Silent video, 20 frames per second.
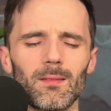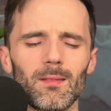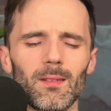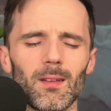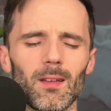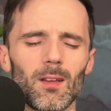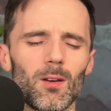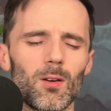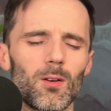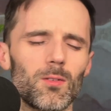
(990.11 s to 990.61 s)

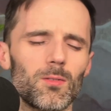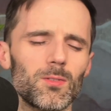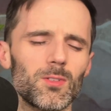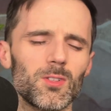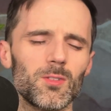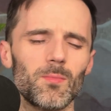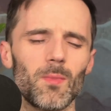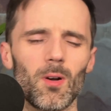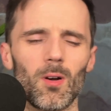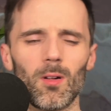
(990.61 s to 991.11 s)
like,
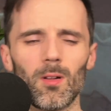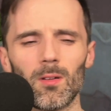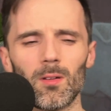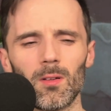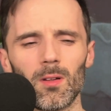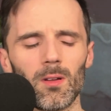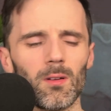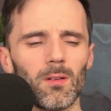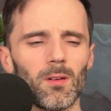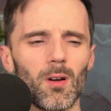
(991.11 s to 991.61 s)
small
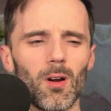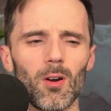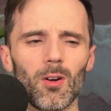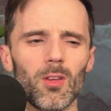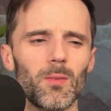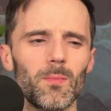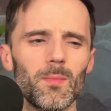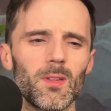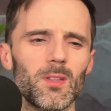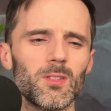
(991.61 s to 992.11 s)

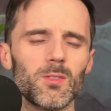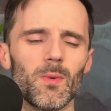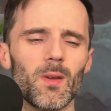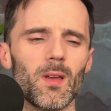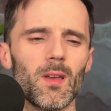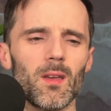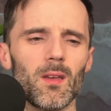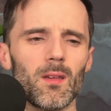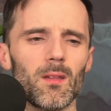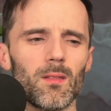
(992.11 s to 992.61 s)
arguments
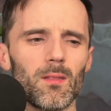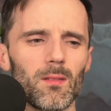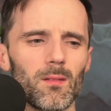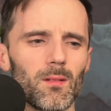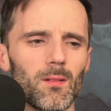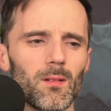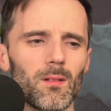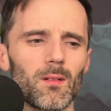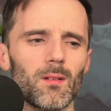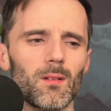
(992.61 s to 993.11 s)
with,
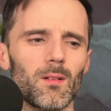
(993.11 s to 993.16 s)
or